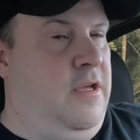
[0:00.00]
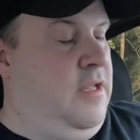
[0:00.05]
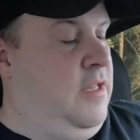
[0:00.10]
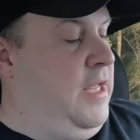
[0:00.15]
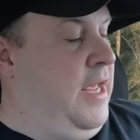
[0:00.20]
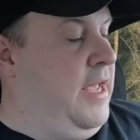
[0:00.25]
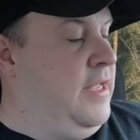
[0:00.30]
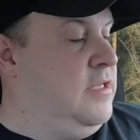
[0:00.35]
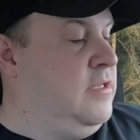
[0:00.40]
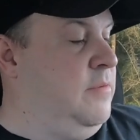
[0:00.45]

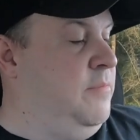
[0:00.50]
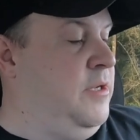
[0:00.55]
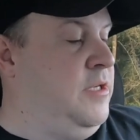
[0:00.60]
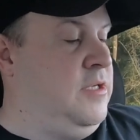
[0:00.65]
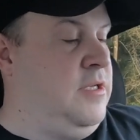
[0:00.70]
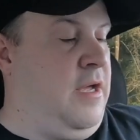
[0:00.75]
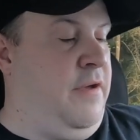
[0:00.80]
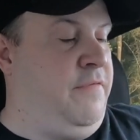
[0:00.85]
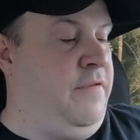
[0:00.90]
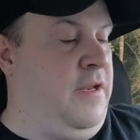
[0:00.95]
And they had so
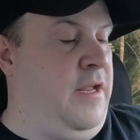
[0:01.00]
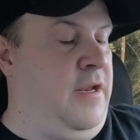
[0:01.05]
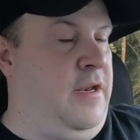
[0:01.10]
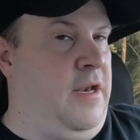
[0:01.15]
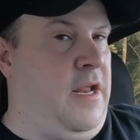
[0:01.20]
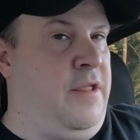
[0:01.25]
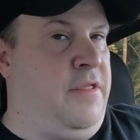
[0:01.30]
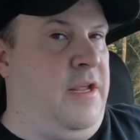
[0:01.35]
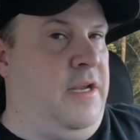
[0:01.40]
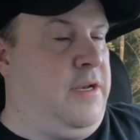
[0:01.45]
much stuff in it,
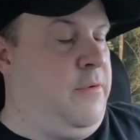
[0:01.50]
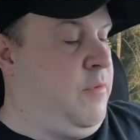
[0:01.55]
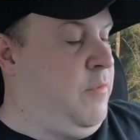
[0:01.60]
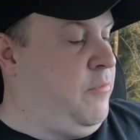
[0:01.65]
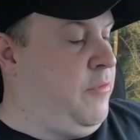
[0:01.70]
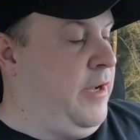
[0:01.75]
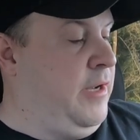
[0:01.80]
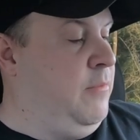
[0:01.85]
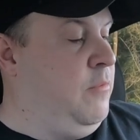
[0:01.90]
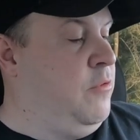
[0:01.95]
and I think they were
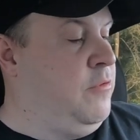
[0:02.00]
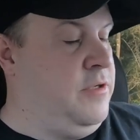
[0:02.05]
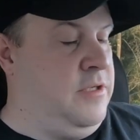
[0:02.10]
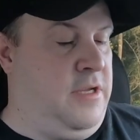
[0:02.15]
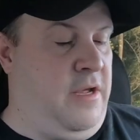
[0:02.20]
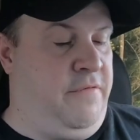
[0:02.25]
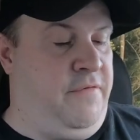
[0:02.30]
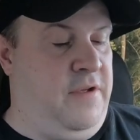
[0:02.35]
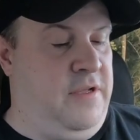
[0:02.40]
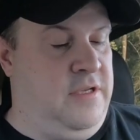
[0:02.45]
bringing more
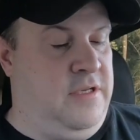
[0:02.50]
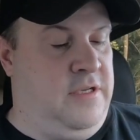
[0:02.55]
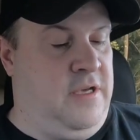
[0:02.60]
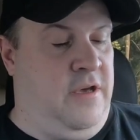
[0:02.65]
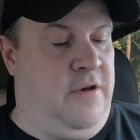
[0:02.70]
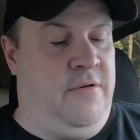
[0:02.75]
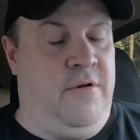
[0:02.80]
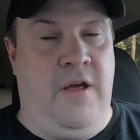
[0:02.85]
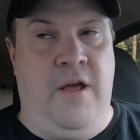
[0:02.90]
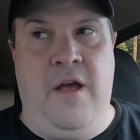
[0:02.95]
stuff in.
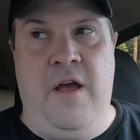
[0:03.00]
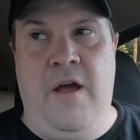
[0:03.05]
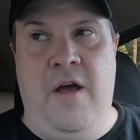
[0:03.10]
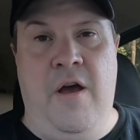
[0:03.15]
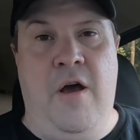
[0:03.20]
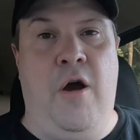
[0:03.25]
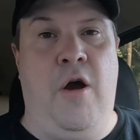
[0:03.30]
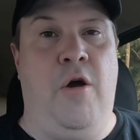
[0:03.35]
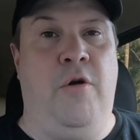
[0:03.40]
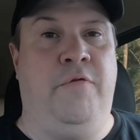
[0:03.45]
So
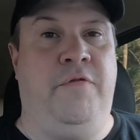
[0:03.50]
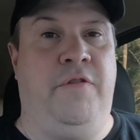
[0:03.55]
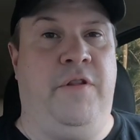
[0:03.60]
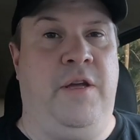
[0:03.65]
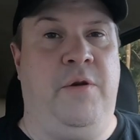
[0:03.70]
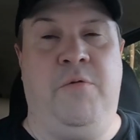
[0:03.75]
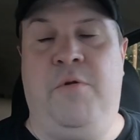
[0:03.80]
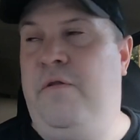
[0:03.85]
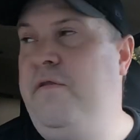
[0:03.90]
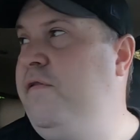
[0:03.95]

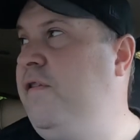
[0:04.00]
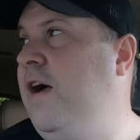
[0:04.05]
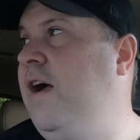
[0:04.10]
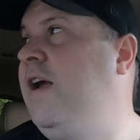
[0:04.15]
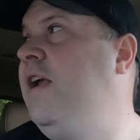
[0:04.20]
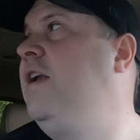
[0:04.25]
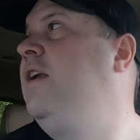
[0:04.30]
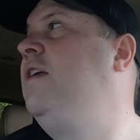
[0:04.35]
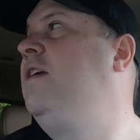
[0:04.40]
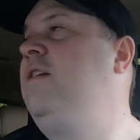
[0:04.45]
hopefully we'll
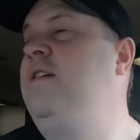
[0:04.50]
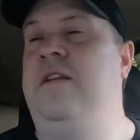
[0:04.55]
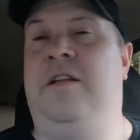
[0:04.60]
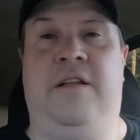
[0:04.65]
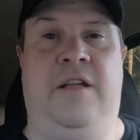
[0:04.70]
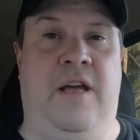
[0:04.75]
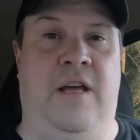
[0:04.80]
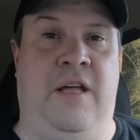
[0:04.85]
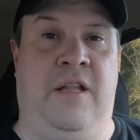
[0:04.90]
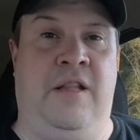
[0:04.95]
find
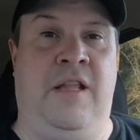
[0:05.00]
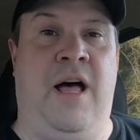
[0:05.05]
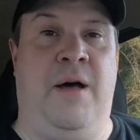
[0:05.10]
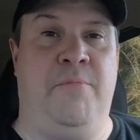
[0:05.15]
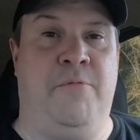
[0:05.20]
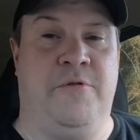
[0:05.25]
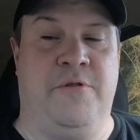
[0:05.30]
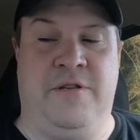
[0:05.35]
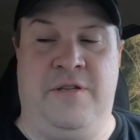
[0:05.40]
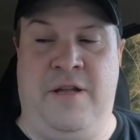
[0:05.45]
a
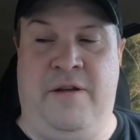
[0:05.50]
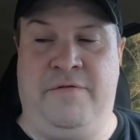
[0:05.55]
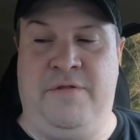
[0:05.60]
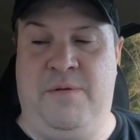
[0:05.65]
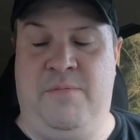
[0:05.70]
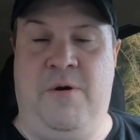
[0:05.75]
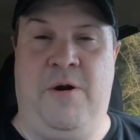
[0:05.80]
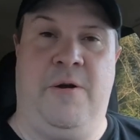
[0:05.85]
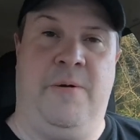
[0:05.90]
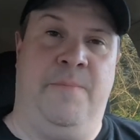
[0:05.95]
lot more stuff
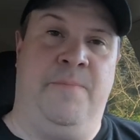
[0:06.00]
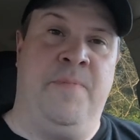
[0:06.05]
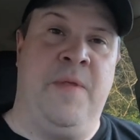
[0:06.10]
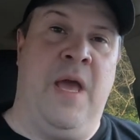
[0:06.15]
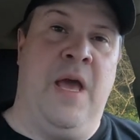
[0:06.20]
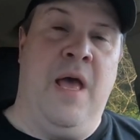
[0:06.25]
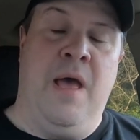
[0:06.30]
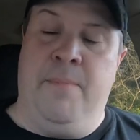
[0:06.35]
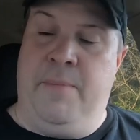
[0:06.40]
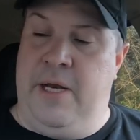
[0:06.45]
tomorrow.
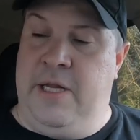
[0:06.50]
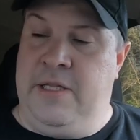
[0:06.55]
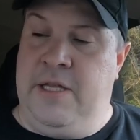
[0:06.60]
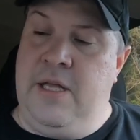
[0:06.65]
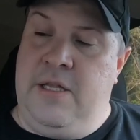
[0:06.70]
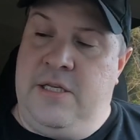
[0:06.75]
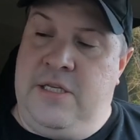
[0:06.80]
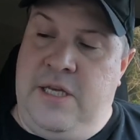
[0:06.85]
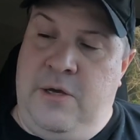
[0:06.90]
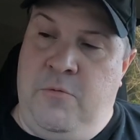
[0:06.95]
But I
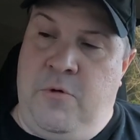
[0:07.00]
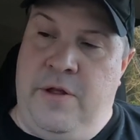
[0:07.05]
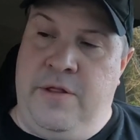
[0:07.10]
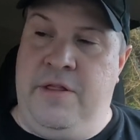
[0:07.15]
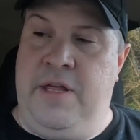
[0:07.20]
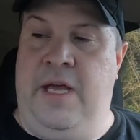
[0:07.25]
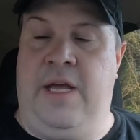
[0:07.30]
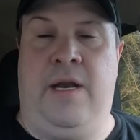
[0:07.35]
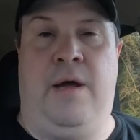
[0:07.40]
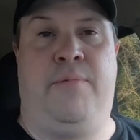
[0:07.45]
did see one
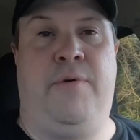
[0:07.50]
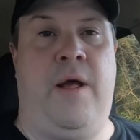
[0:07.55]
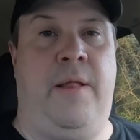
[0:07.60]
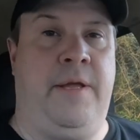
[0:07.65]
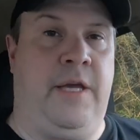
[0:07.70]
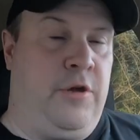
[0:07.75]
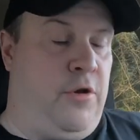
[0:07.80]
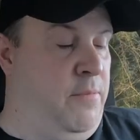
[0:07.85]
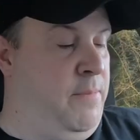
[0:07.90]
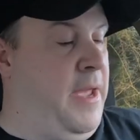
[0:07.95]
thing, and I'll
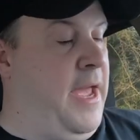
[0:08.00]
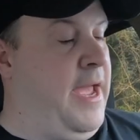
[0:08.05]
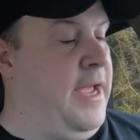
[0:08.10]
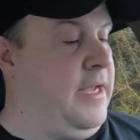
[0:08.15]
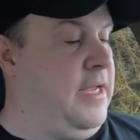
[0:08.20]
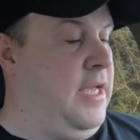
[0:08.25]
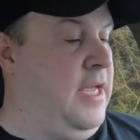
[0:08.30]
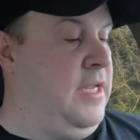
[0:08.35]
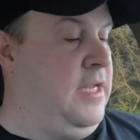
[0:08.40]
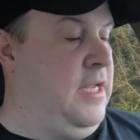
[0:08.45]
probably go
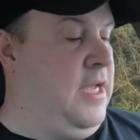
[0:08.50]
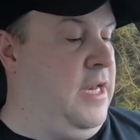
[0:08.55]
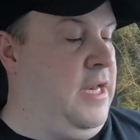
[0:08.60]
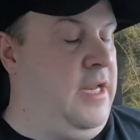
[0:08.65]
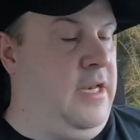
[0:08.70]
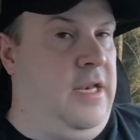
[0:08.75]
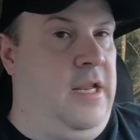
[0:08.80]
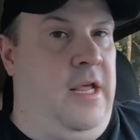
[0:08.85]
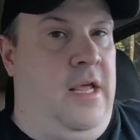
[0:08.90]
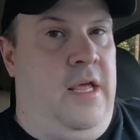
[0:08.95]
back and get
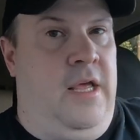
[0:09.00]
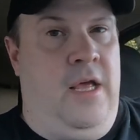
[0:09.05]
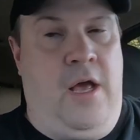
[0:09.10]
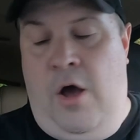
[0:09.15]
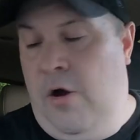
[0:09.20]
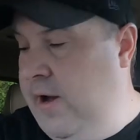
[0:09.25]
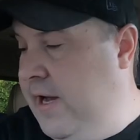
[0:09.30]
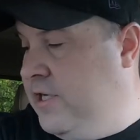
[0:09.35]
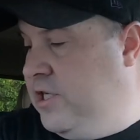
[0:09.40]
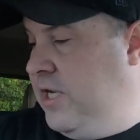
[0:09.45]
it.
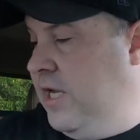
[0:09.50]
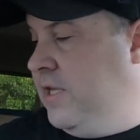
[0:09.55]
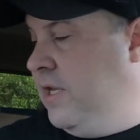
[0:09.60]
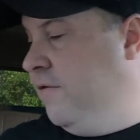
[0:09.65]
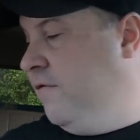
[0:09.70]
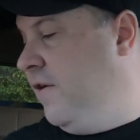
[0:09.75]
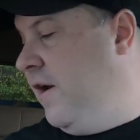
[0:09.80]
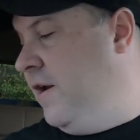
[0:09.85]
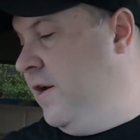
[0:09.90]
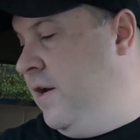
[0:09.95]
Oh, actually, I
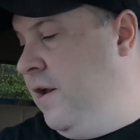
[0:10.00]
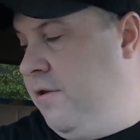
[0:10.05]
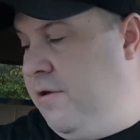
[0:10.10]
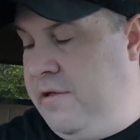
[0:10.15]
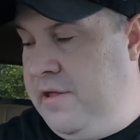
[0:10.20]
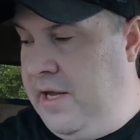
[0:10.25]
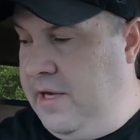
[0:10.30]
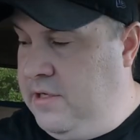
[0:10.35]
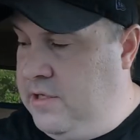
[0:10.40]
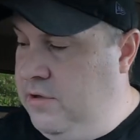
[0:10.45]
did find
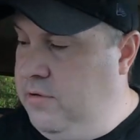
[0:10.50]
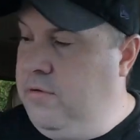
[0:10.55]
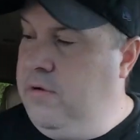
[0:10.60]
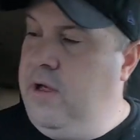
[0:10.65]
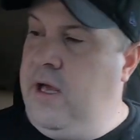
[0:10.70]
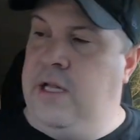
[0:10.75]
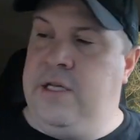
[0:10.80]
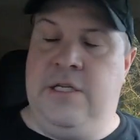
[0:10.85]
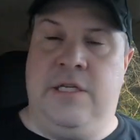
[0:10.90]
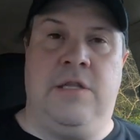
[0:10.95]
another thing, too.
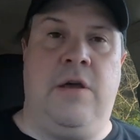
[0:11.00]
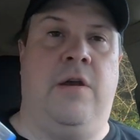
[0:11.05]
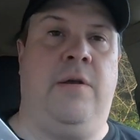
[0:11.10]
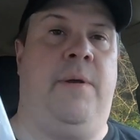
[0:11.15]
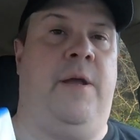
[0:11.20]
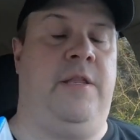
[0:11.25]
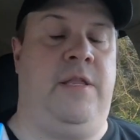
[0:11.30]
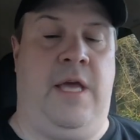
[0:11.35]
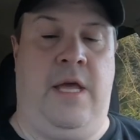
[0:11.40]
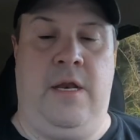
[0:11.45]
I just thought
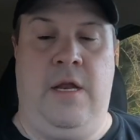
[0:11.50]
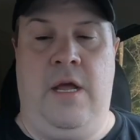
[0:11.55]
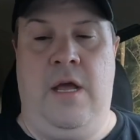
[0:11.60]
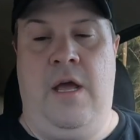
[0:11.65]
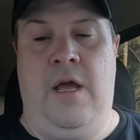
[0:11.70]
about that.